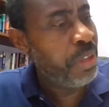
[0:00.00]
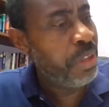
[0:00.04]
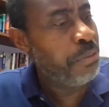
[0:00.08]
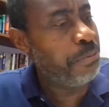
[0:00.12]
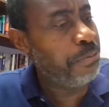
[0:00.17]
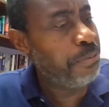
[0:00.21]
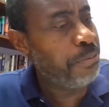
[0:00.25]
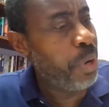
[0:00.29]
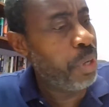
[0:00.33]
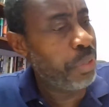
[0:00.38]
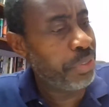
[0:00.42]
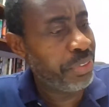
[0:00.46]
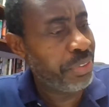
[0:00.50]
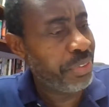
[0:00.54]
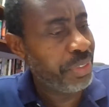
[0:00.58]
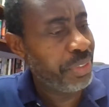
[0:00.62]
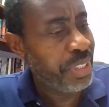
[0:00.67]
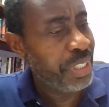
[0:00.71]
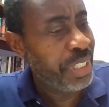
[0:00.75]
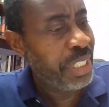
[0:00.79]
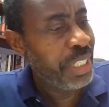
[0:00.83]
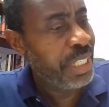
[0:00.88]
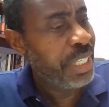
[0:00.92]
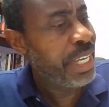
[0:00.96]
Fourth,
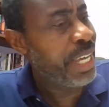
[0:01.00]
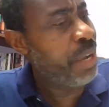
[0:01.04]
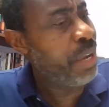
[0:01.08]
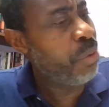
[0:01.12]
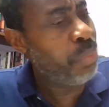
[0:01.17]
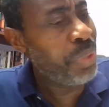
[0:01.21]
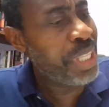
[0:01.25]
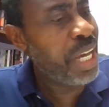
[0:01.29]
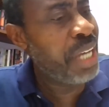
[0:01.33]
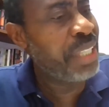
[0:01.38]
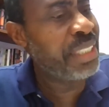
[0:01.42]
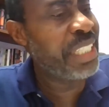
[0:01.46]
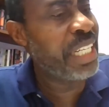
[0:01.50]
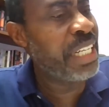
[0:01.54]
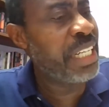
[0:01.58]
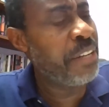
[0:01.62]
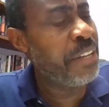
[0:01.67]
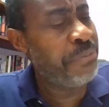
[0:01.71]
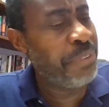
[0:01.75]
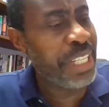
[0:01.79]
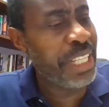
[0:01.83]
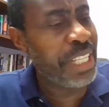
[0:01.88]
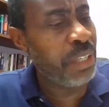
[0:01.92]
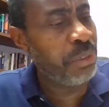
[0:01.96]
and without
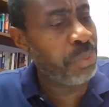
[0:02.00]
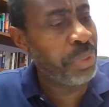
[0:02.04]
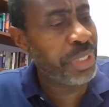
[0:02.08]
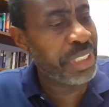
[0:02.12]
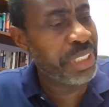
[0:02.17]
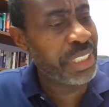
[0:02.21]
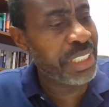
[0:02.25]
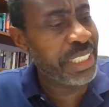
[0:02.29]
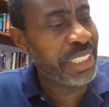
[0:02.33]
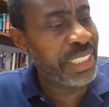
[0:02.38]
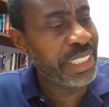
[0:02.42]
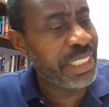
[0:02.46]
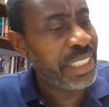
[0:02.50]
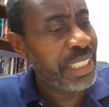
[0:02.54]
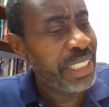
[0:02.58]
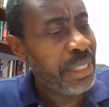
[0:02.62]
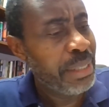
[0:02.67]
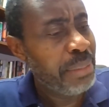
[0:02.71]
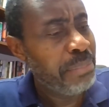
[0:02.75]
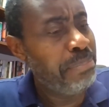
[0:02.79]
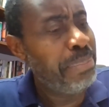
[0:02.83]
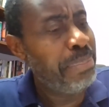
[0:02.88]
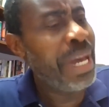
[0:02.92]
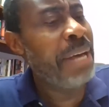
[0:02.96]
any further questioning,
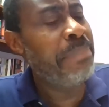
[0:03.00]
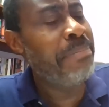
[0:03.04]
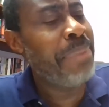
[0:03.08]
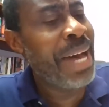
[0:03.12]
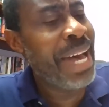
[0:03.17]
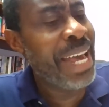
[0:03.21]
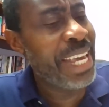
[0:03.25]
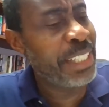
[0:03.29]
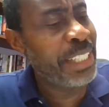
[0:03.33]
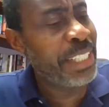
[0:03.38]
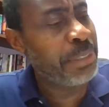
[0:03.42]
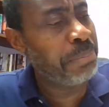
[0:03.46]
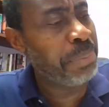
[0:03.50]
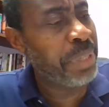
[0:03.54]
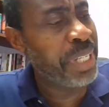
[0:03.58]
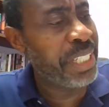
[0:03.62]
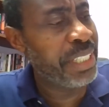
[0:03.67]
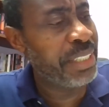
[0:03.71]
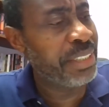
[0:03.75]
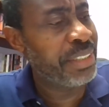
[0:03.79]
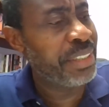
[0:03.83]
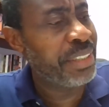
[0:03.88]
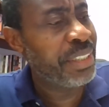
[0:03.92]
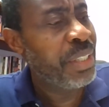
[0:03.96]
Baba
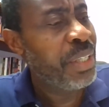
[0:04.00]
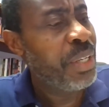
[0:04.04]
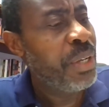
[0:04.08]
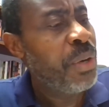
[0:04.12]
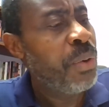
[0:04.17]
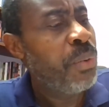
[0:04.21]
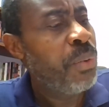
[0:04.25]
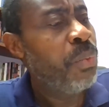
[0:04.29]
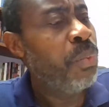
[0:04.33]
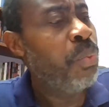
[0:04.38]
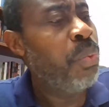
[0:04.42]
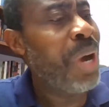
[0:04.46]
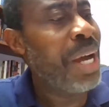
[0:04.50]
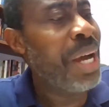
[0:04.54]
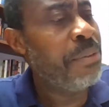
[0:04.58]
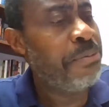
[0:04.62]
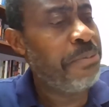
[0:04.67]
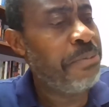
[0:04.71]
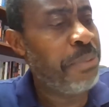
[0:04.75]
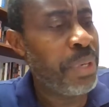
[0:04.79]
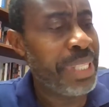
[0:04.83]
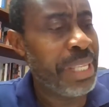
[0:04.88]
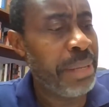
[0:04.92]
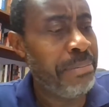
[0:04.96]
explains,
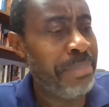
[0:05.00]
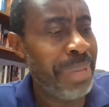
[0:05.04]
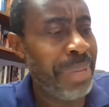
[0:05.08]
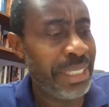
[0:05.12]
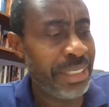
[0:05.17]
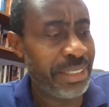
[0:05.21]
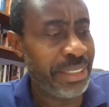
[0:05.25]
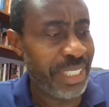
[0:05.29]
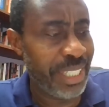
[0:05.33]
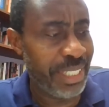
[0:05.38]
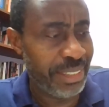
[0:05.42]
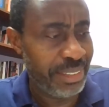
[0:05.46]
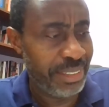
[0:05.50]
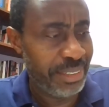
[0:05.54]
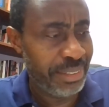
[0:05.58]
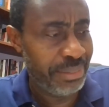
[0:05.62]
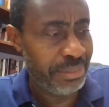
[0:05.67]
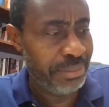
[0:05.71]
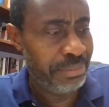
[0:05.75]
one for the master.